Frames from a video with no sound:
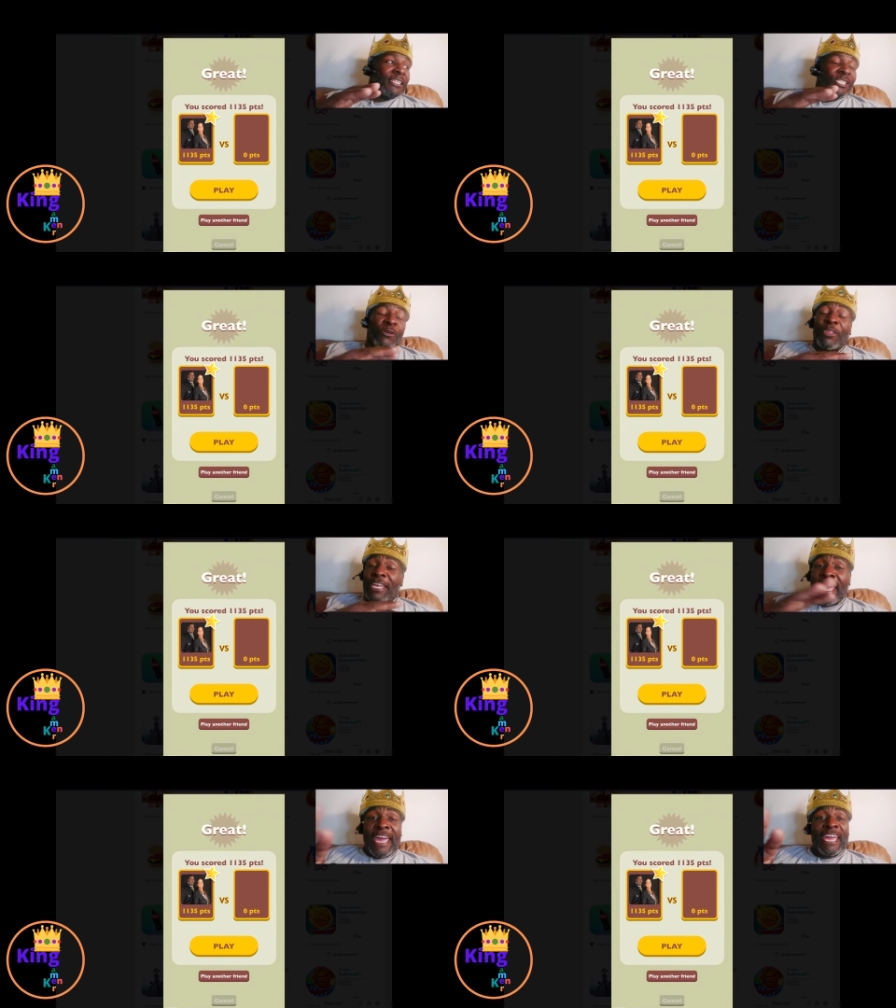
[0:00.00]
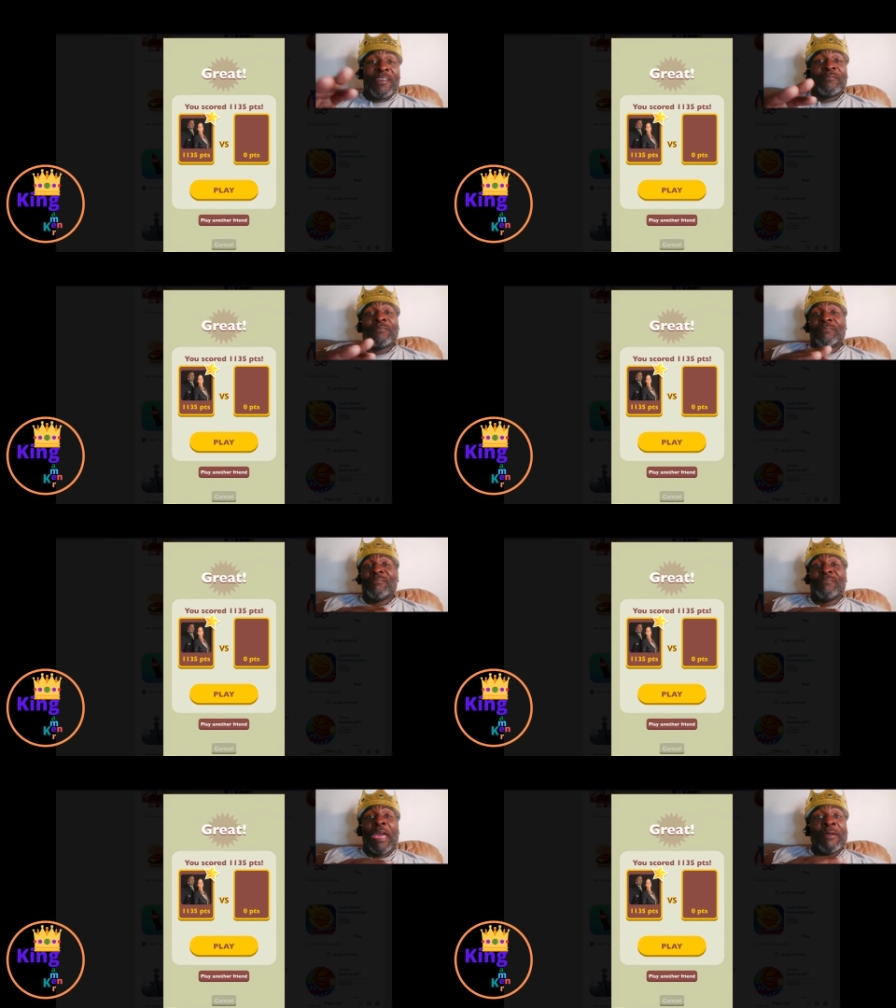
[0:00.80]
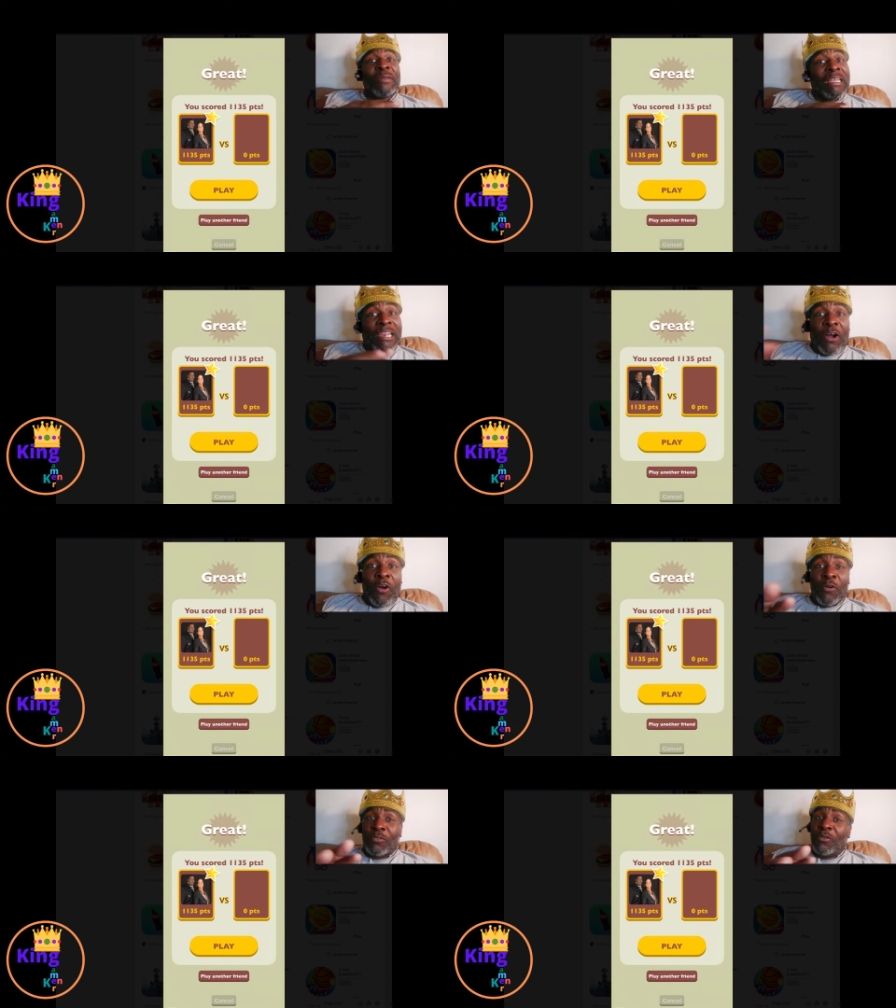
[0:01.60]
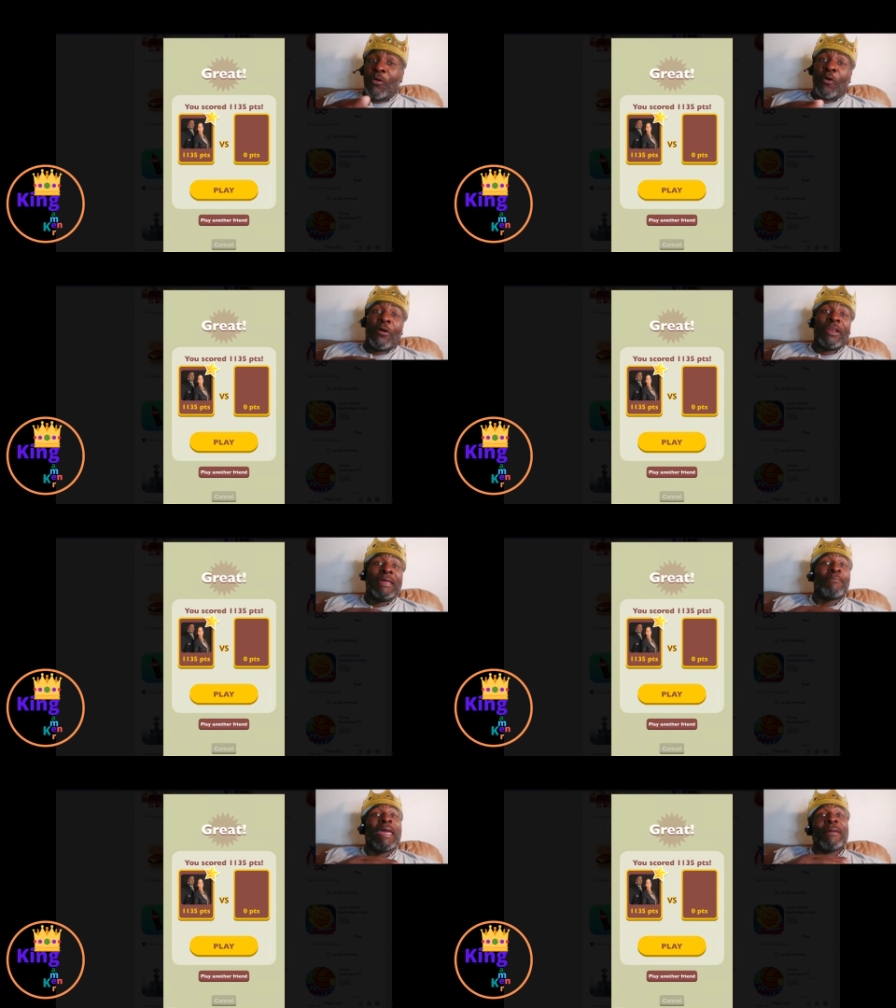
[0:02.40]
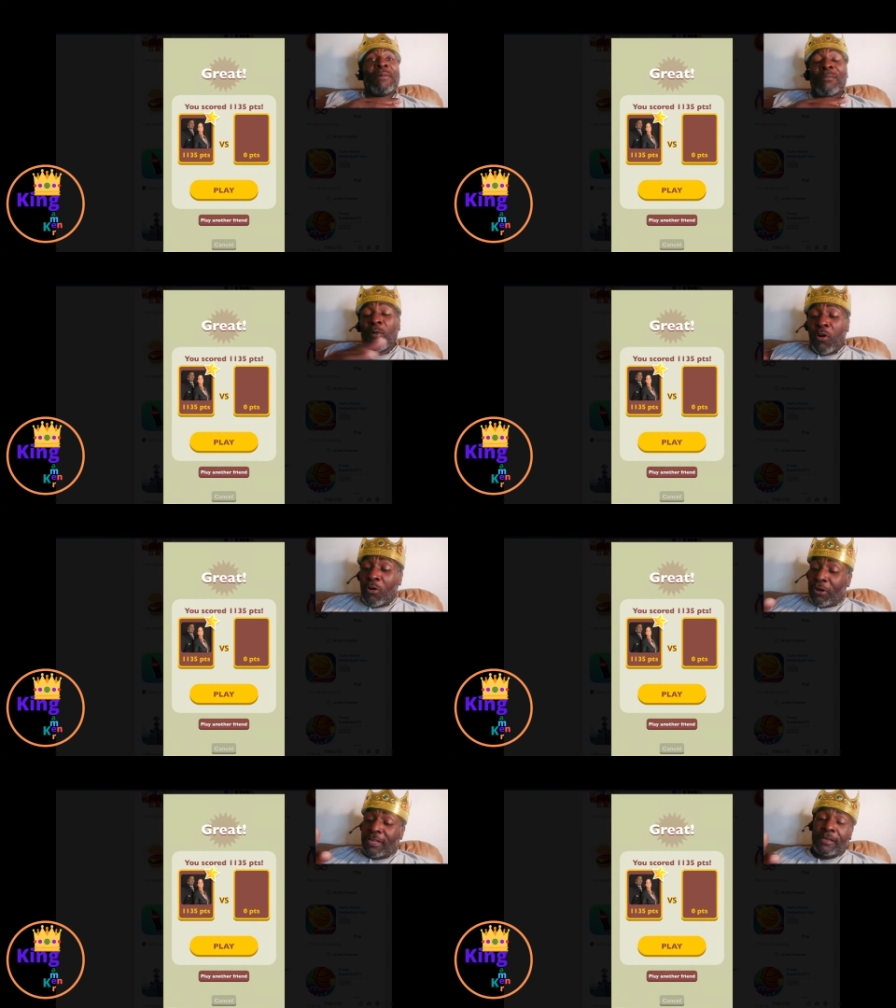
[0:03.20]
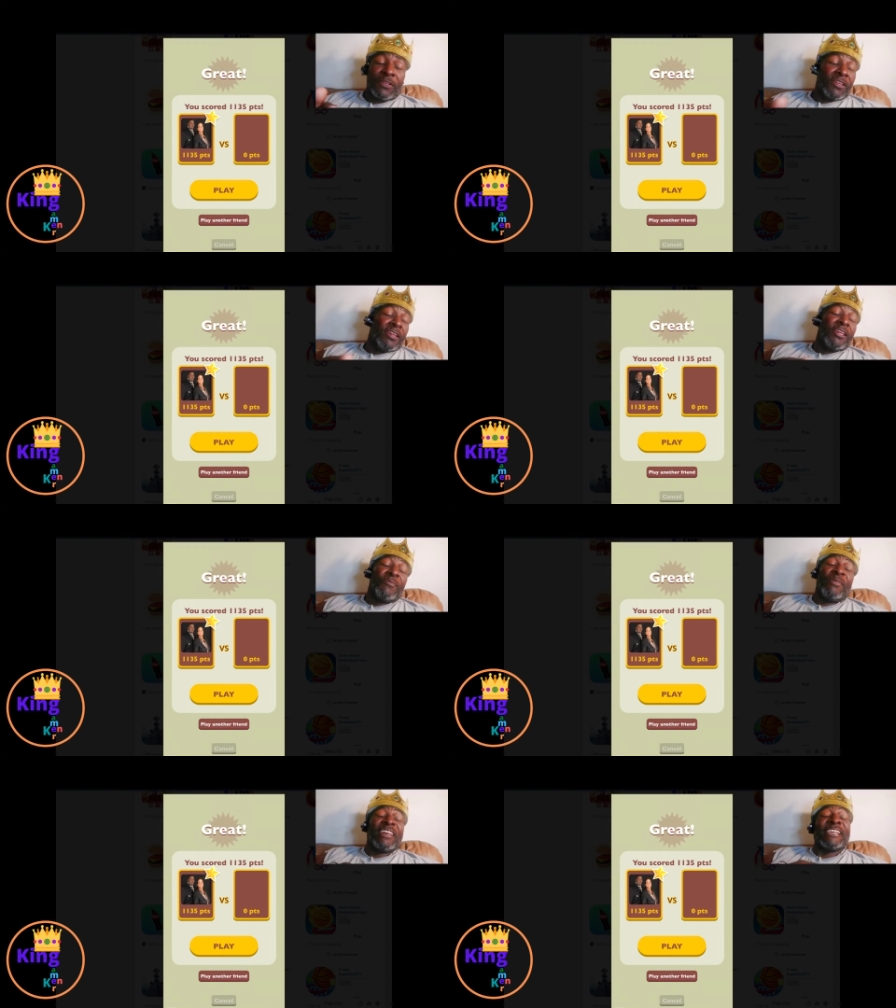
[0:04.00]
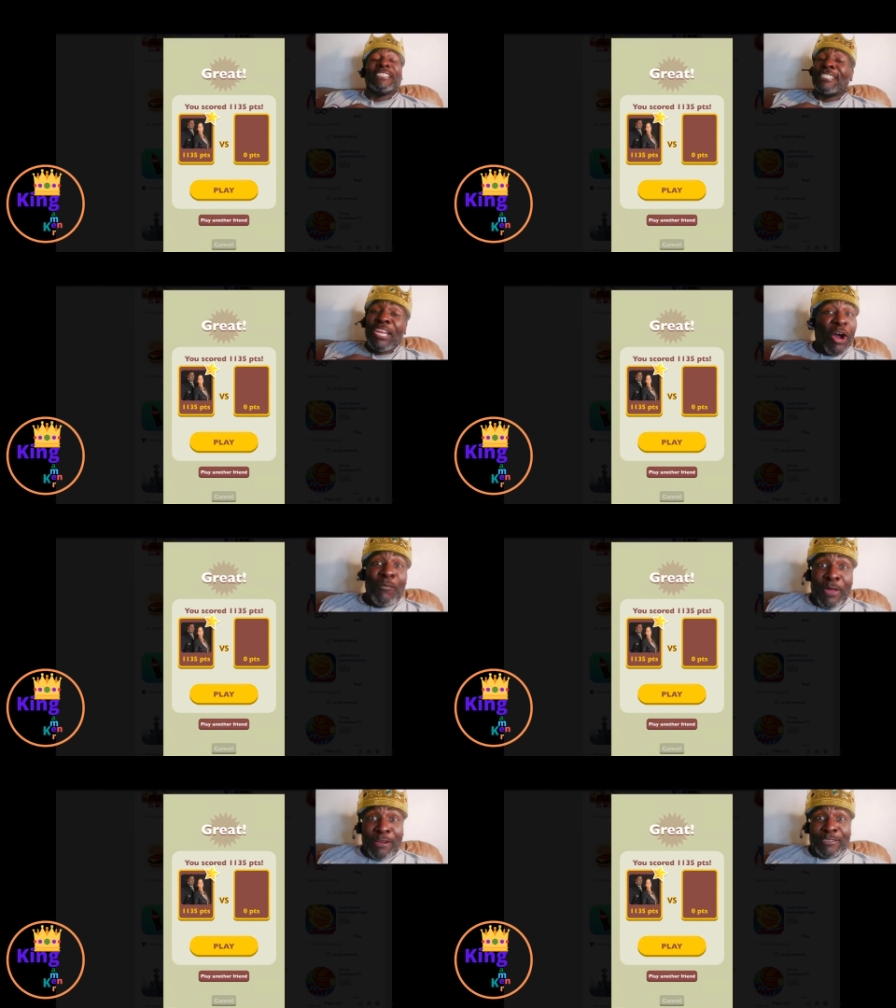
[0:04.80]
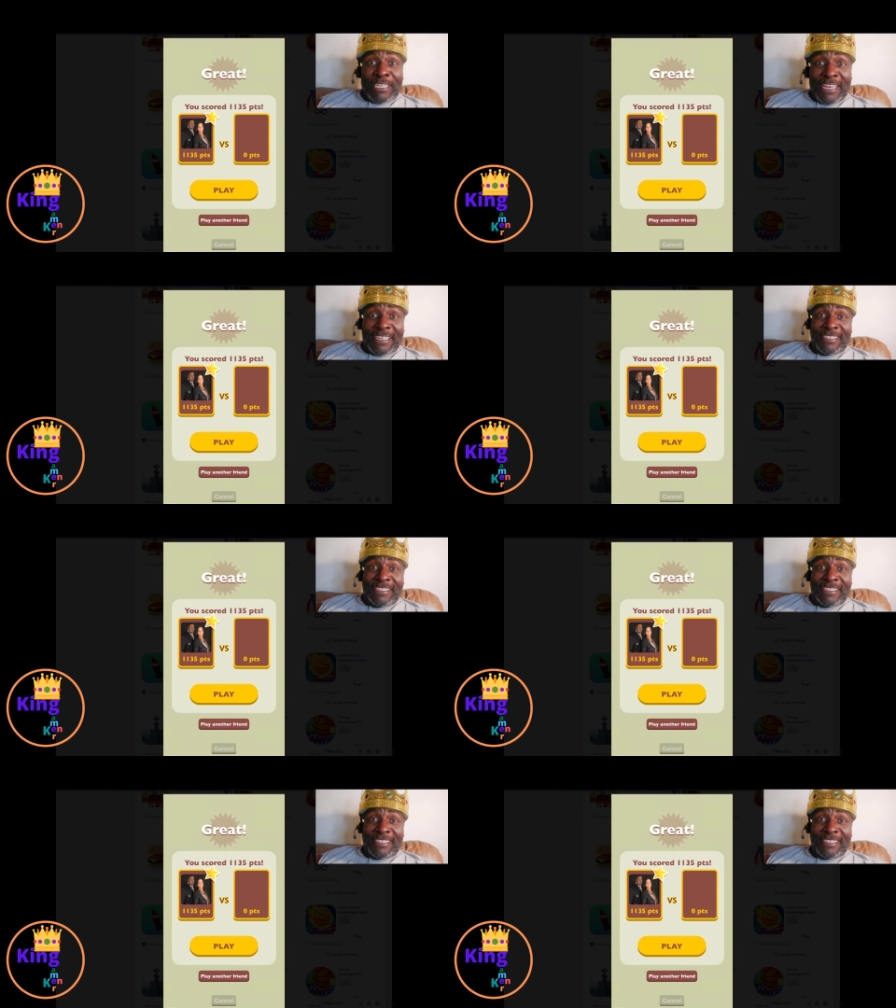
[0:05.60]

So the game may be long or it may be boring because there's no music.